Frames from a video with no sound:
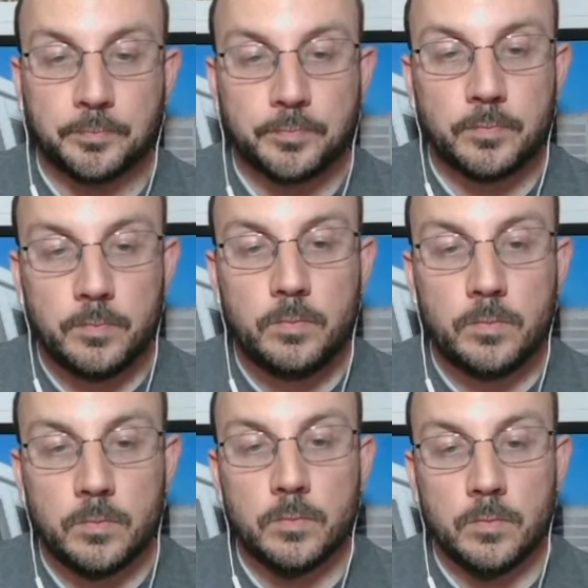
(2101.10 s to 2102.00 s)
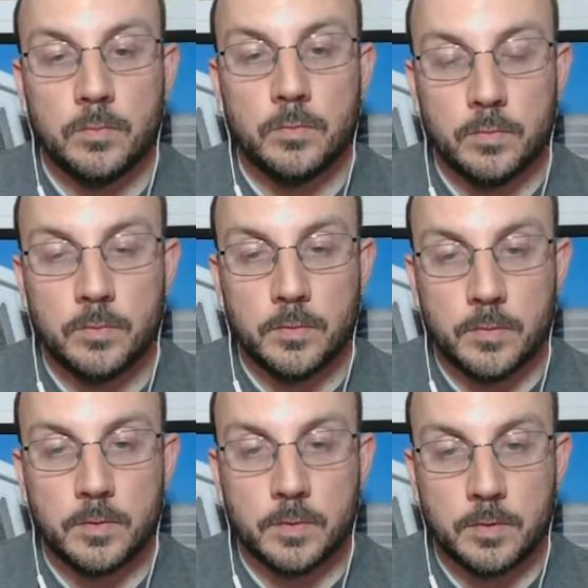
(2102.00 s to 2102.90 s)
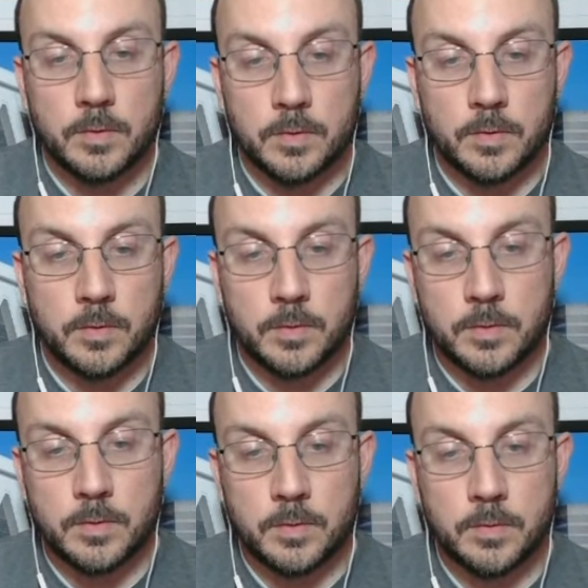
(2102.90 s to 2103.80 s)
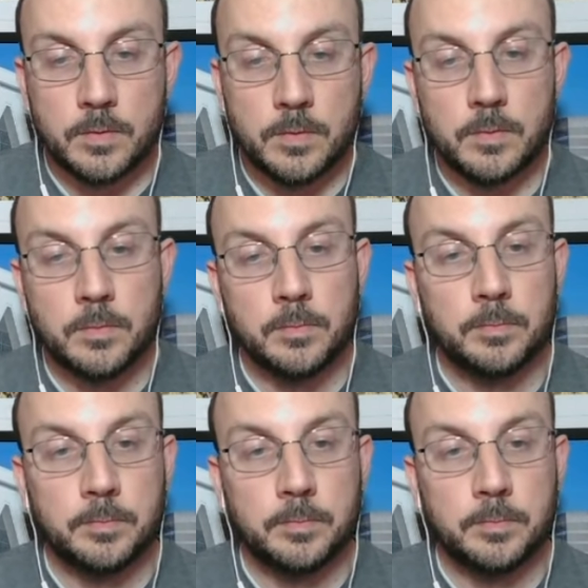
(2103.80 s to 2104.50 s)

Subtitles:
(not speaking)